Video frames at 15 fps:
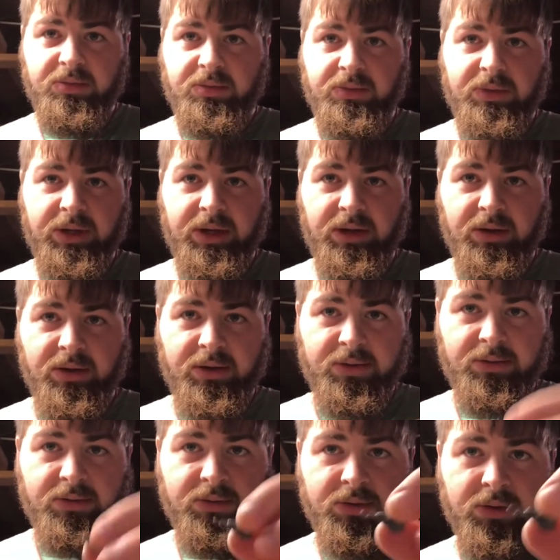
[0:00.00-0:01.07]
like on a
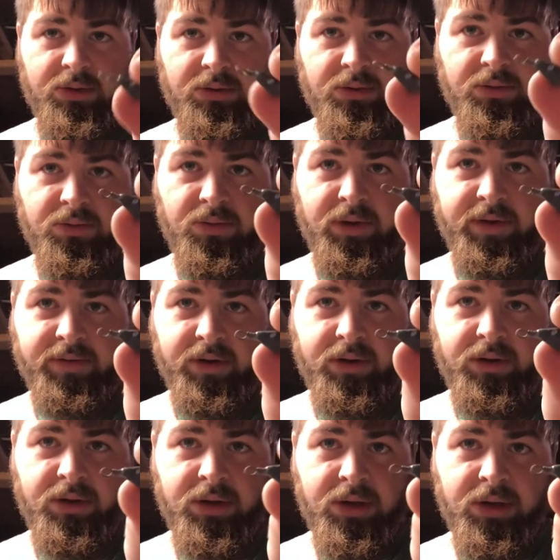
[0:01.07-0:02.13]
little river,
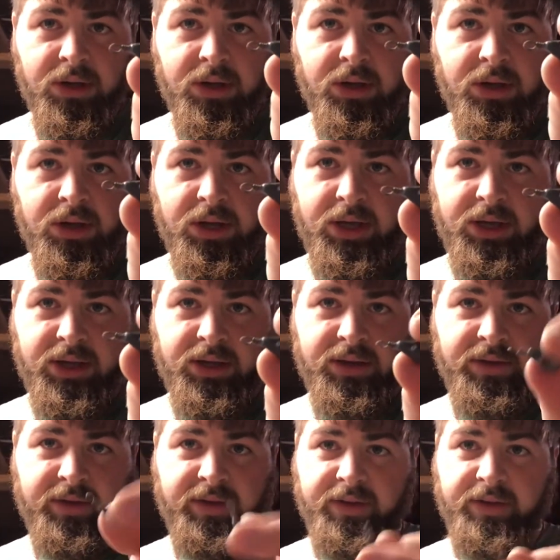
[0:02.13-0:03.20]

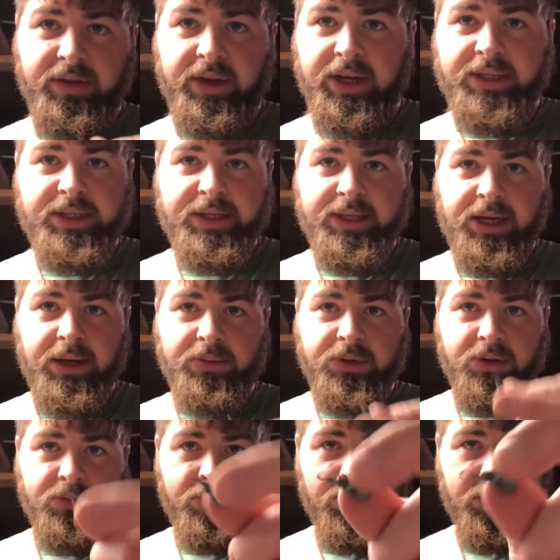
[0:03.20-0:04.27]
and I just kept them.